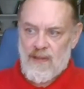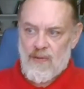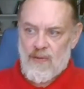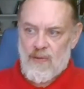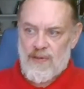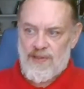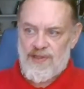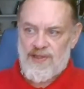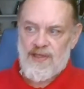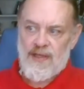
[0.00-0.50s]

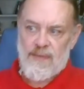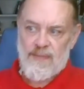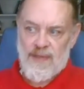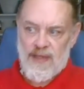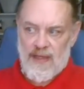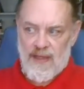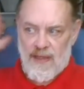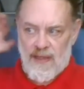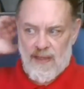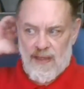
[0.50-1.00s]
or seemed
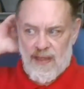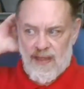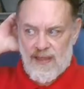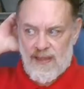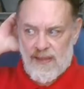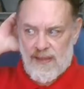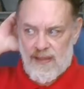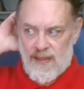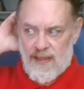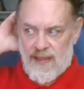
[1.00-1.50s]
it
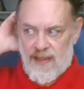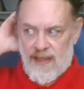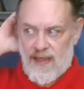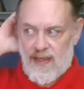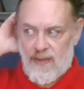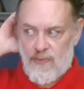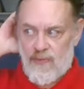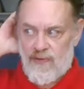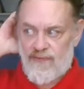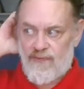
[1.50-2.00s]
unlikely that
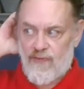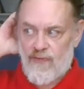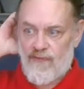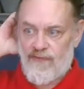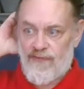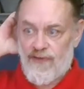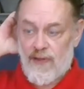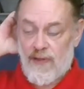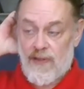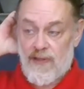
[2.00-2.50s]
he would
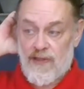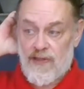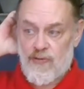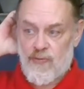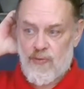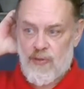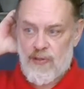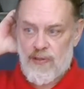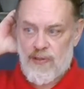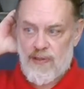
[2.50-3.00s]
fulfill
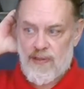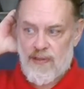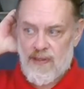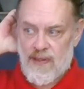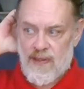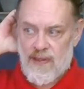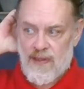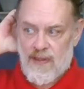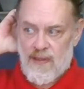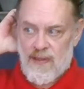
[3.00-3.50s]
his word
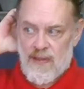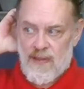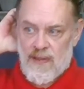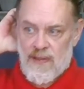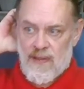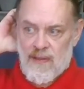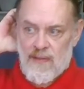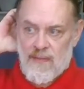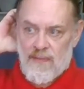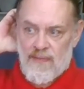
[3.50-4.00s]

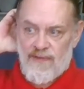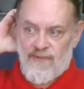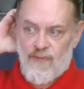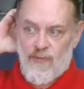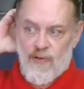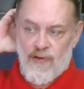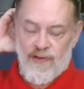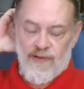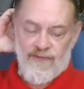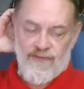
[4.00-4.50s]

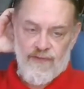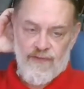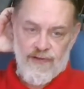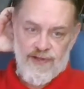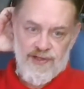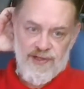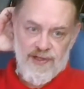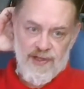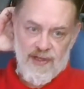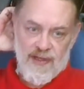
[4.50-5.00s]
before the
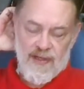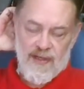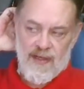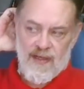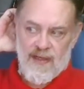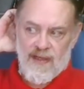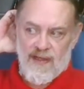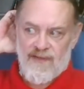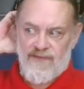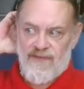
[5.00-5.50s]
first
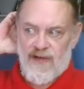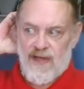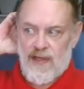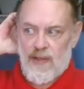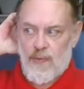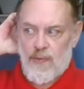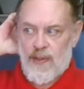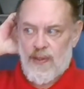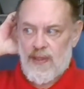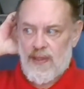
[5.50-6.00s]
Sunday in the
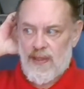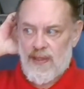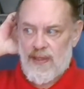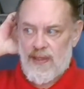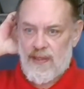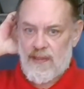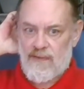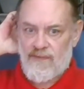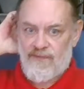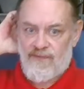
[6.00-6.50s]
following
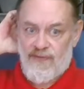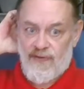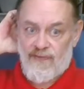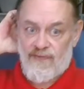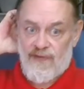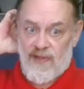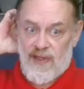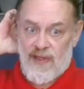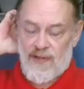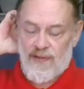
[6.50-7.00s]
Lent,
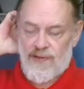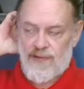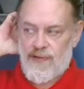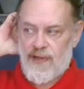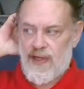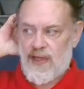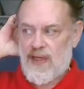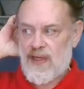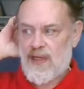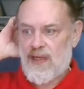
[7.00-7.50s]

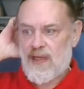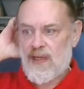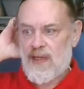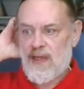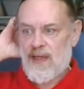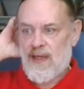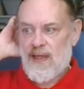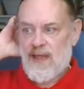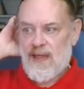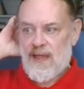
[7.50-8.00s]
1538.
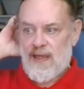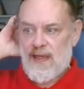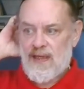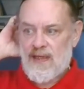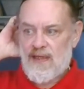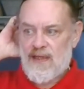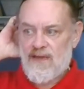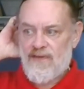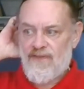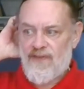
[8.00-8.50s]

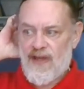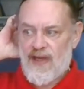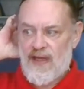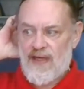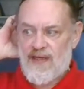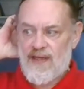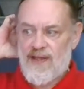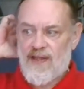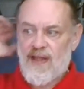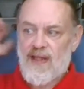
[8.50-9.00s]
He'd
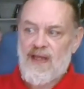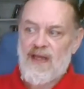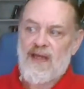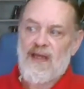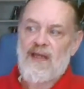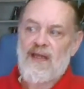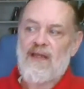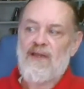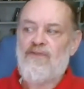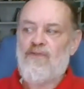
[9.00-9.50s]
conveyed to the
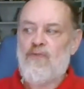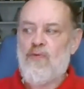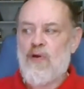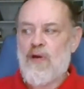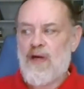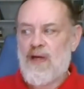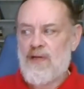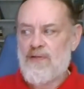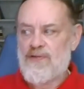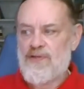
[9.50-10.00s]
king the
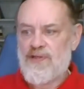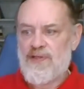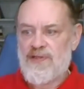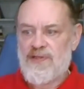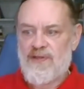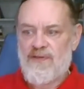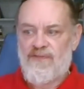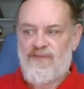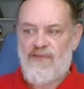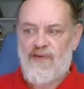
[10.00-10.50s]
four
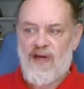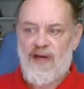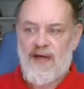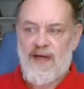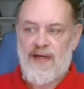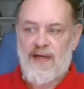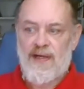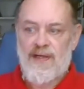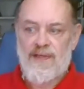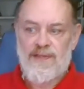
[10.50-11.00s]
houses of
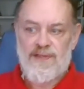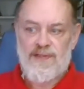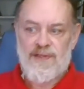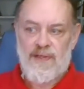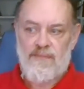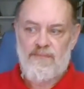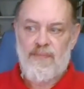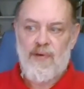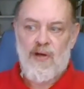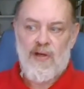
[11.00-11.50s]
friars
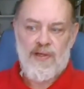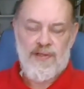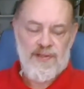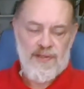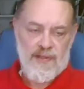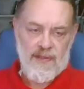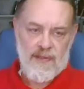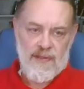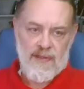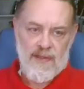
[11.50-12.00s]
at
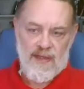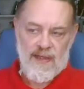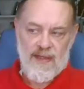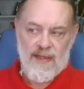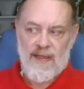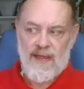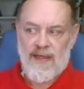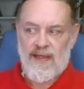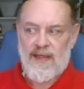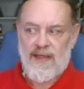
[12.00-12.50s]
Boston
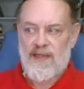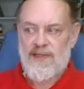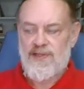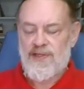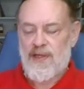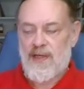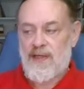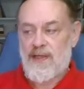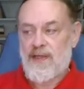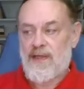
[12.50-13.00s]
and
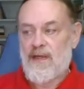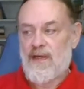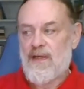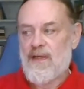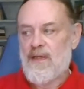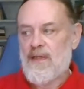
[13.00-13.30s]
Lincolnshire,